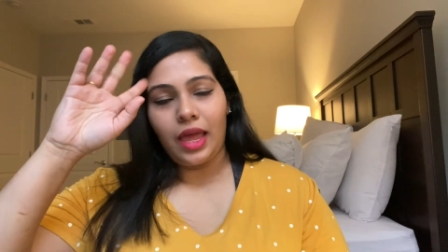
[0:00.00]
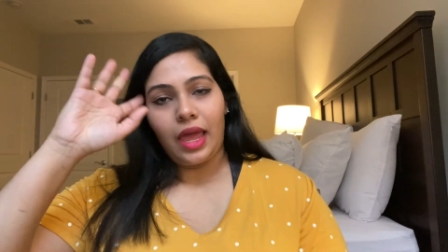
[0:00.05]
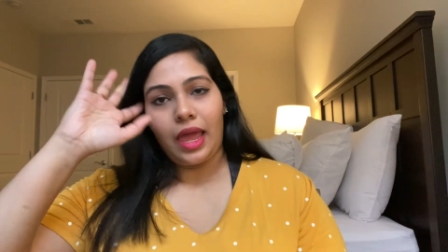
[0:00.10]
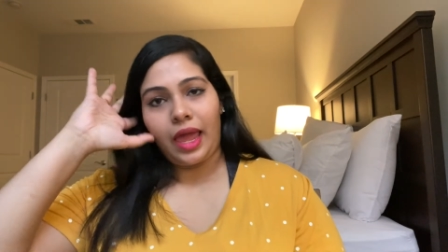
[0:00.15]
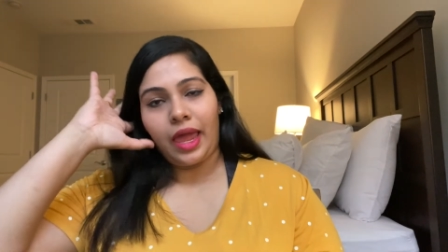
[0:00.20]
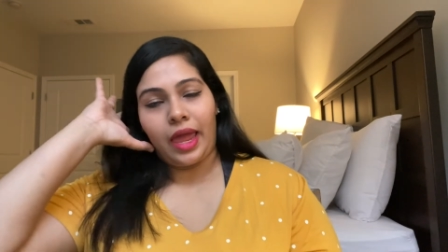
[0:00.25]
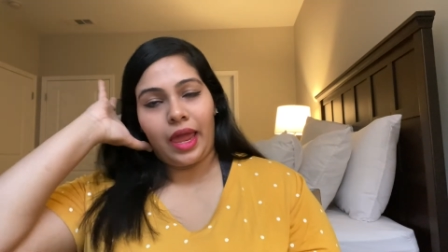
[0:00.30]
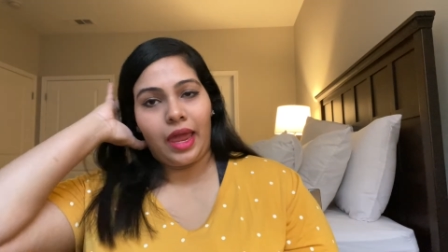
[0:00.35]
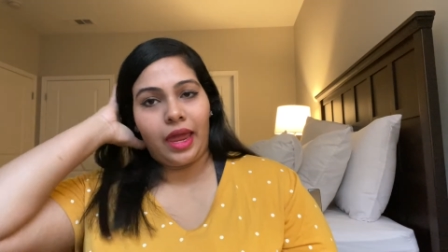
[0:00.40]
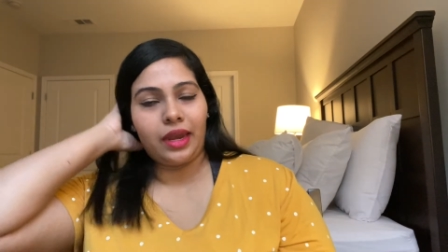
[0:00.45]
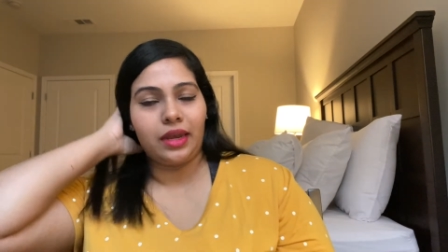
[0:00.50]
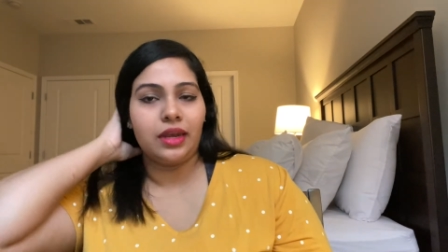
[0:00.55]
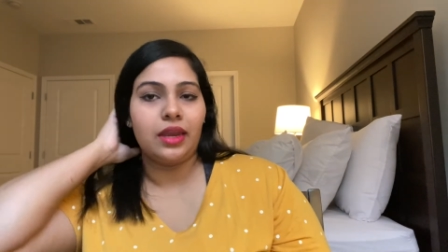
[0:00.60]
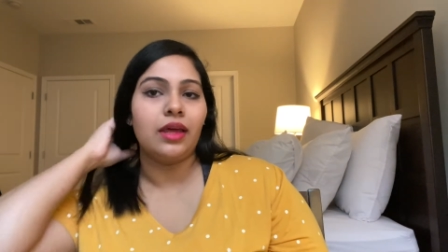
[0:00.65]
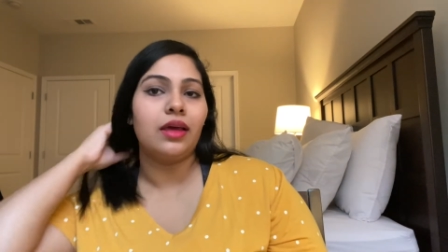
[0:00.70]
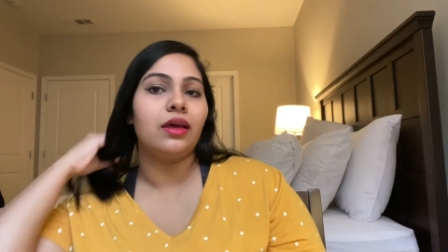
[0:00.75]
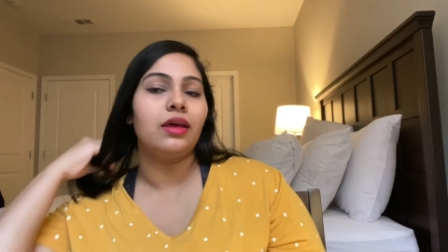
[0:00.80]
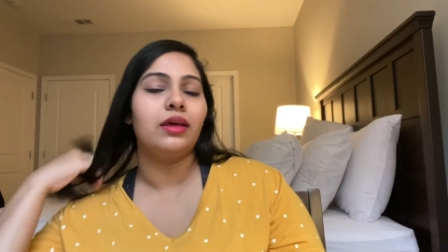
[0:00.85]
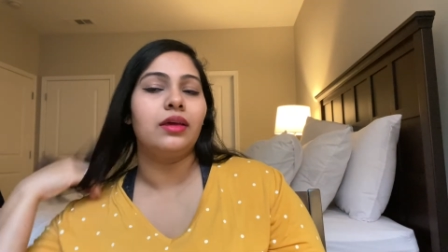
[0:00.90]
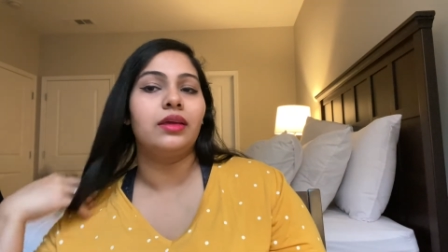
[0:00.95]
And
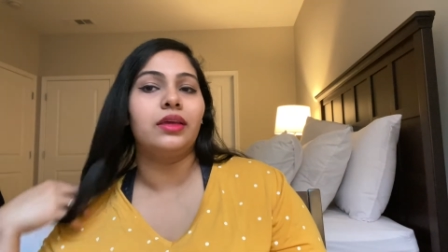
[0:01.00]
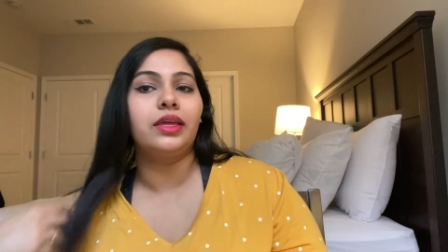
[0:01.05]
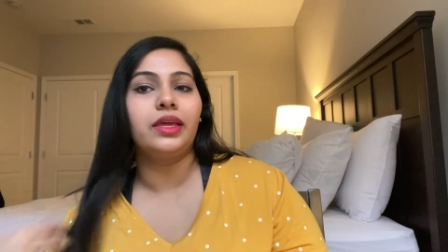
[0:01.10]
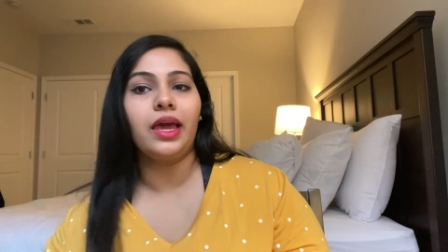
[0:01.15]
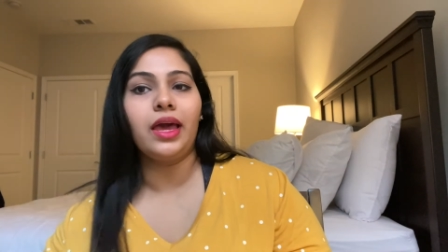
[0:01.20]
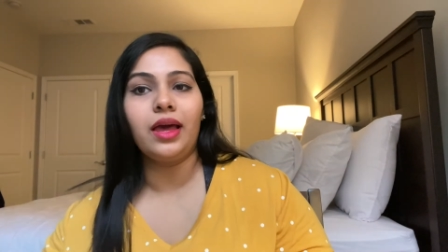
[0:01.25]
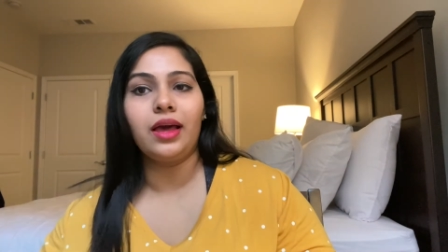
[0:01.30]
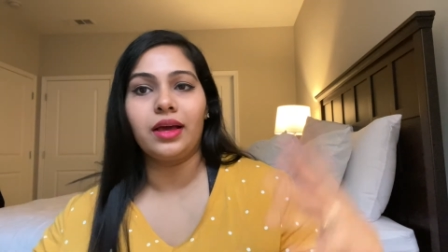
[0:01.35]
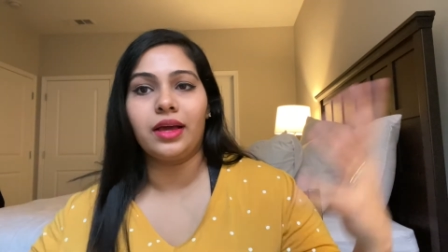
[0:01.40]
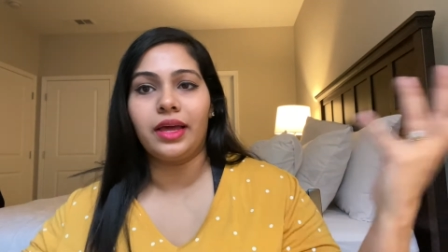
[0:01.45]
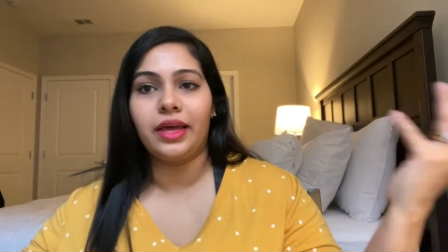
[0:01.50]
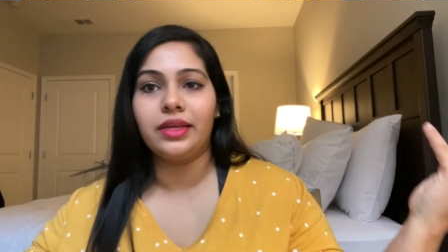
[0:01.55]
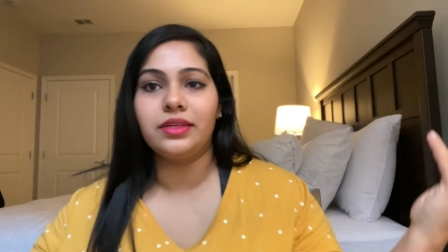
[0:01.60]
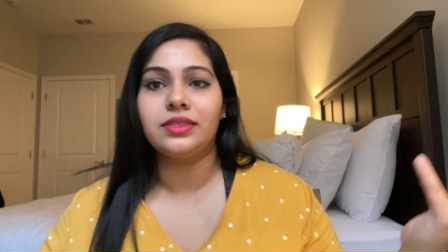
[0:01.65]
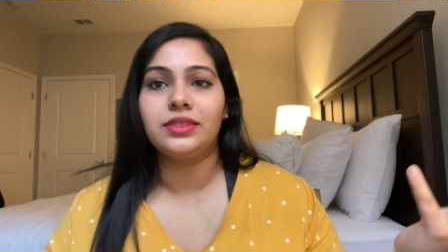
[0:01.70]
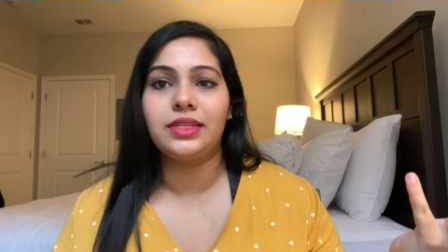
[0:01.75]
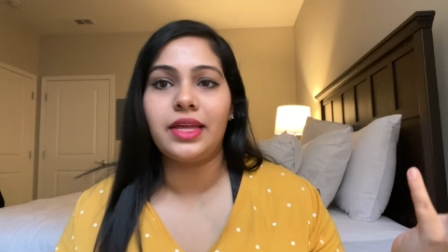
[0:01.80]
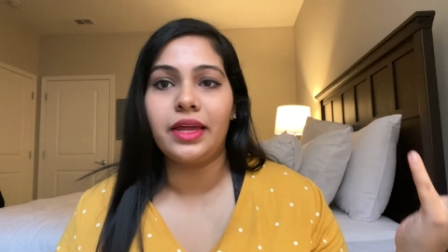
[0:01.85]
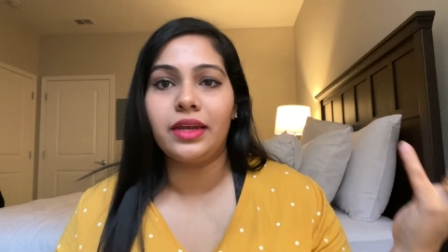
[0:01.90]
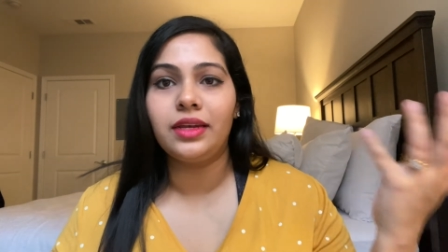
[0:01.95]
yeah
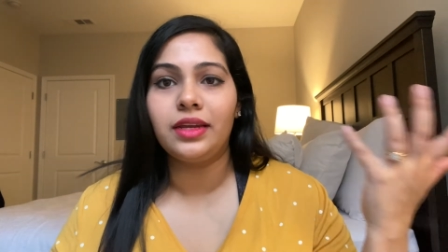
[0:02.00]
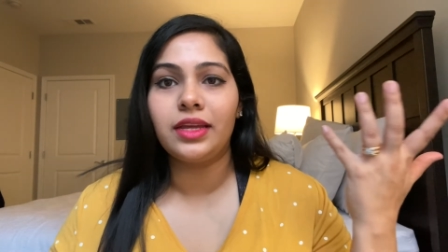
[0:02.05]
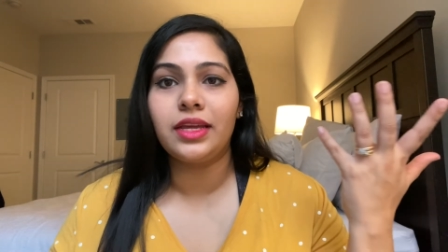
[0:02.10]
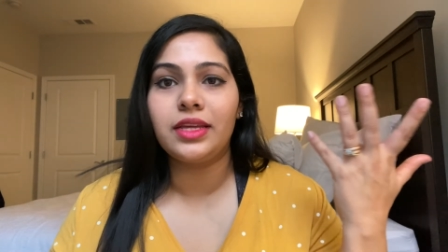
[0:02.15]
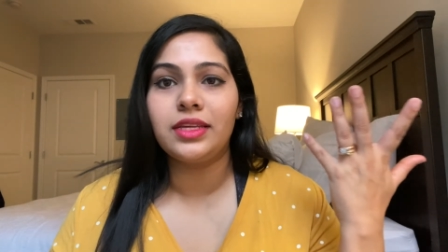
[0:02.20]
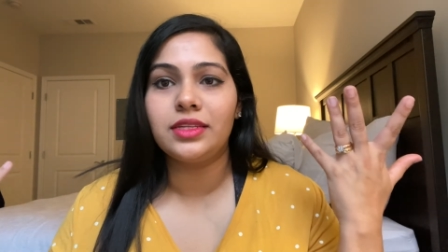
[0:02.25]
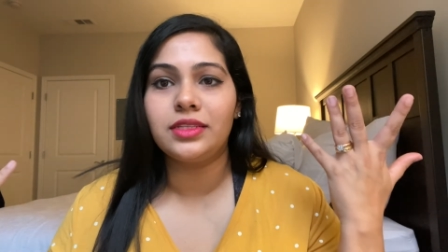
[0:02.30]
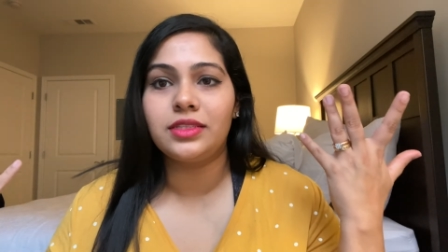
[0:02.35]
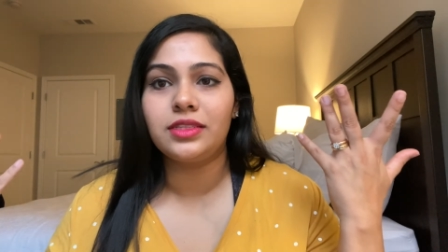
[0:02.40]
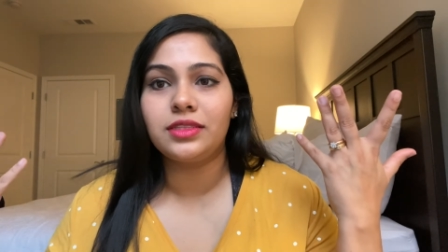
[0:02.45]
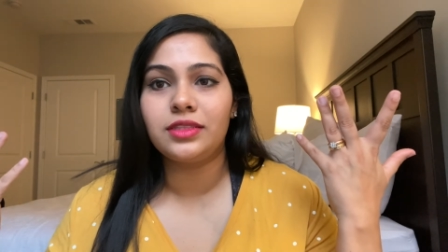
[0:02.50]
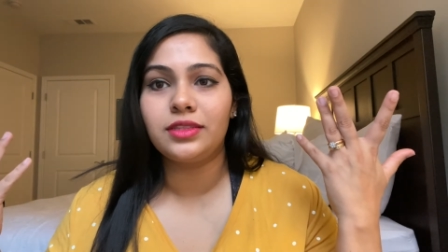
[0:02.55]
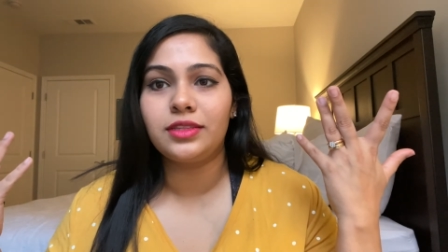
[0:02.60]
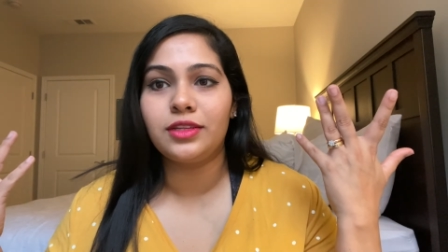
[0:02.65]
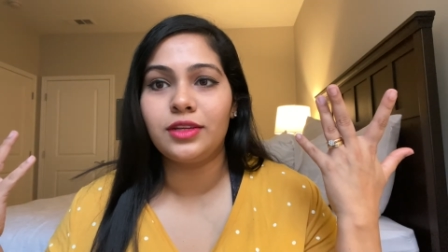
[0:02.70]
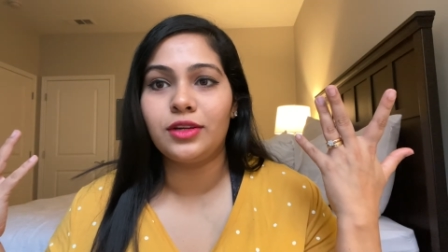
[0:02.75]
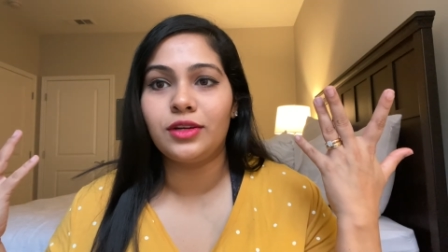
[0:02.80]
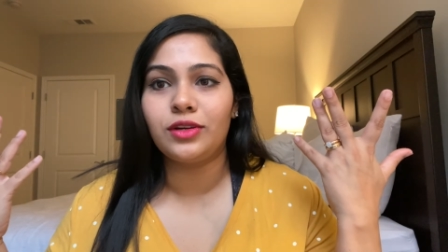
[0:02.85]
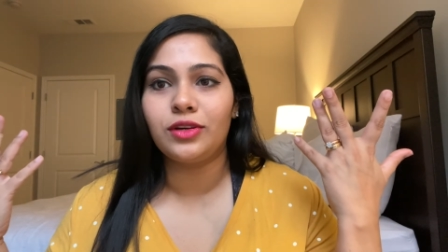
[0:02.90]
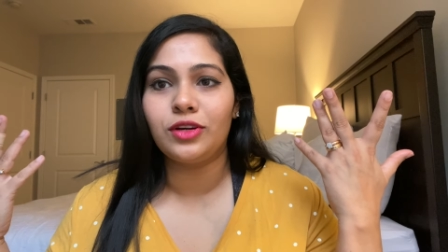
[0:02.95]
guys, that is
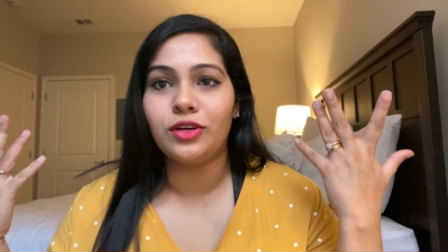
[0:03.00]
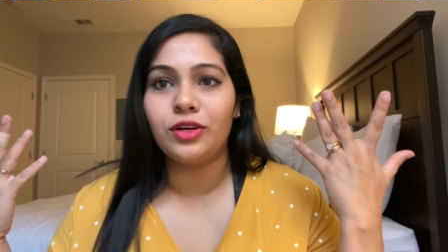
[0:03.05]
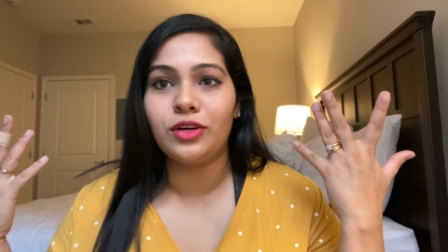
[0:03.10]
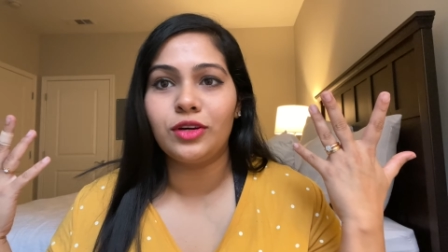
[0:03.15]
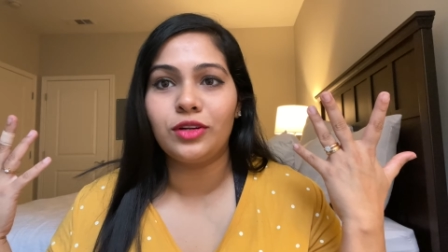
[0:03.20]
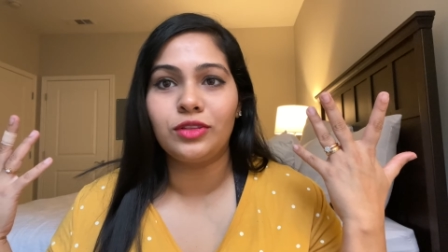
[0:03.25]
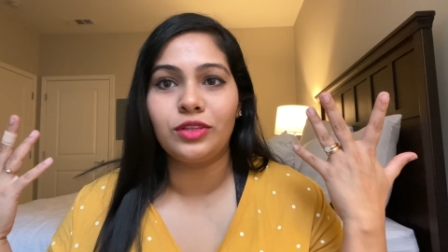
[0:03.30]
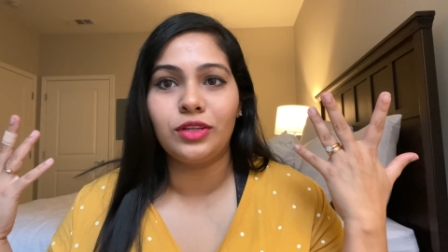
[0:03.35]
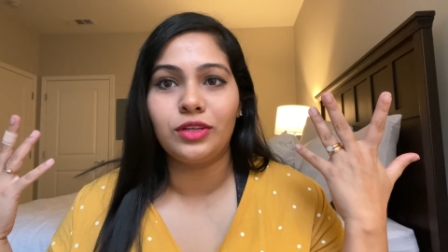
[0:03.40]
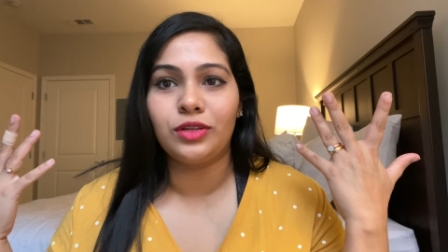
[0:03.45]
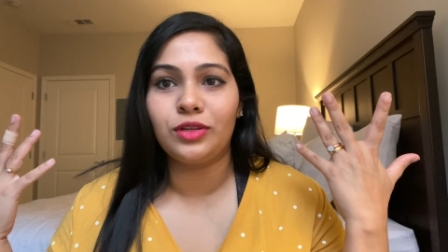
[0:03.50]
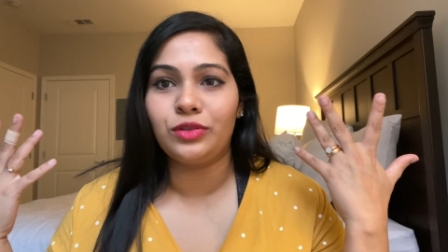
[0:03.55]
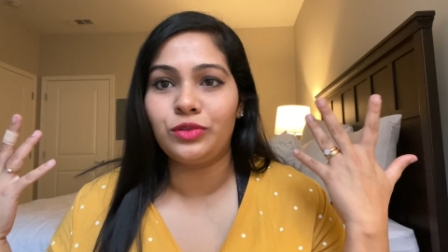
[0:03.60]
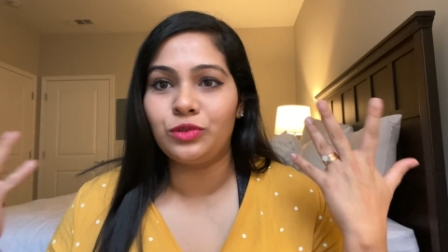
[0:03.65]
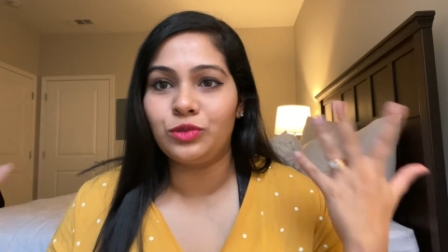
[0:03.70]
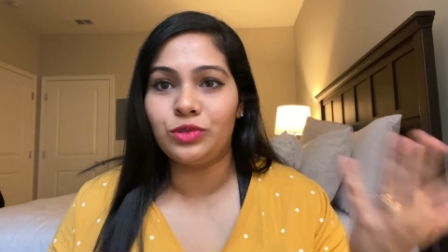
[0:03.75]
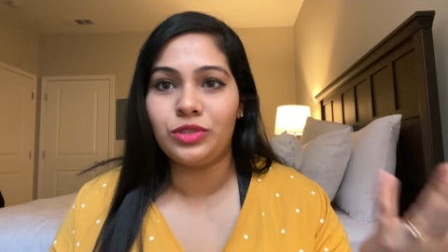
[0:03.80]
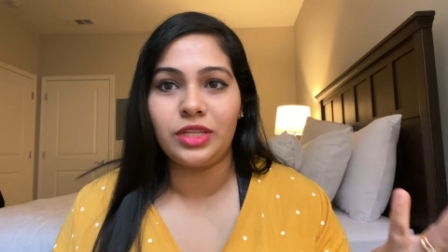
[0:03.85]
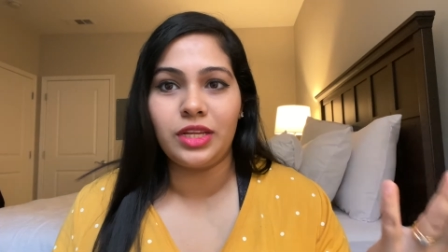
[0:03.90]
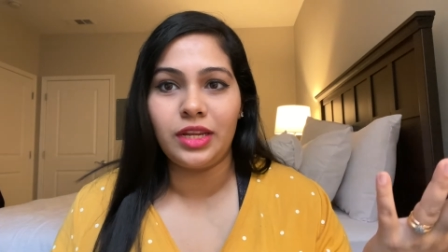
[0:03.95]
the
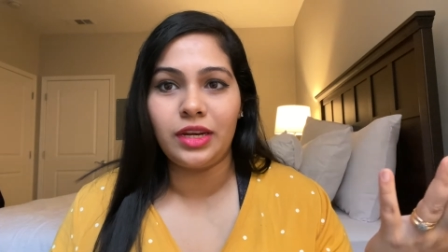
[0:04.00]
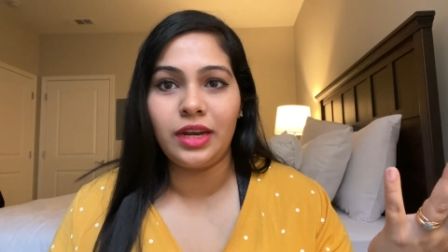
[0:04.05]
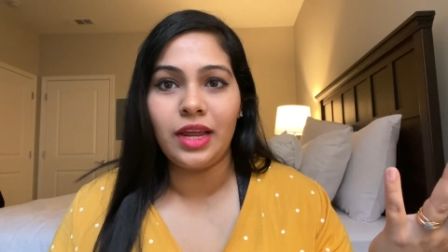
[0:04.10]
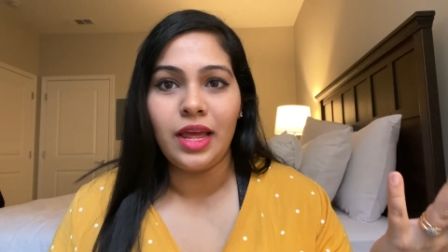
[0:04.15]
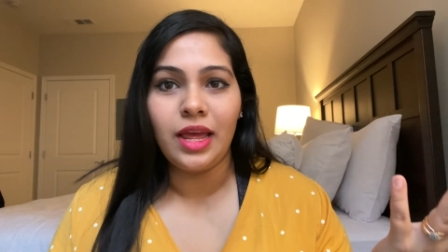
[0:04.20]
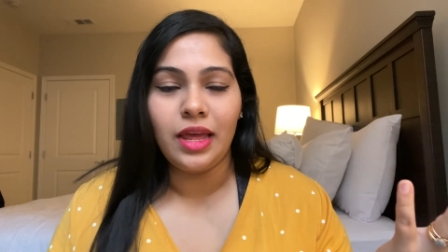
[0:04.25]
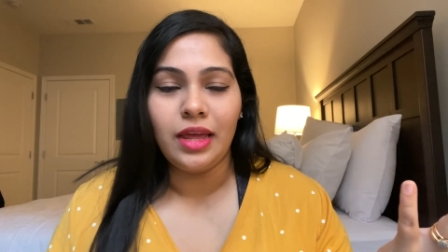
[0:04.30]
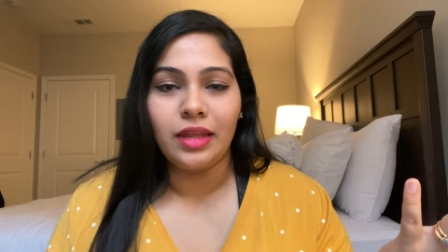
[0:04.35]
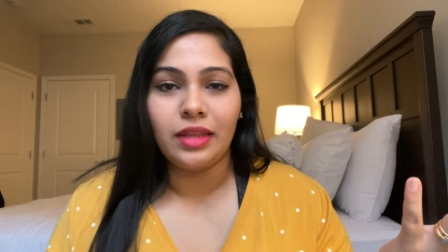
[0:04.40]
routine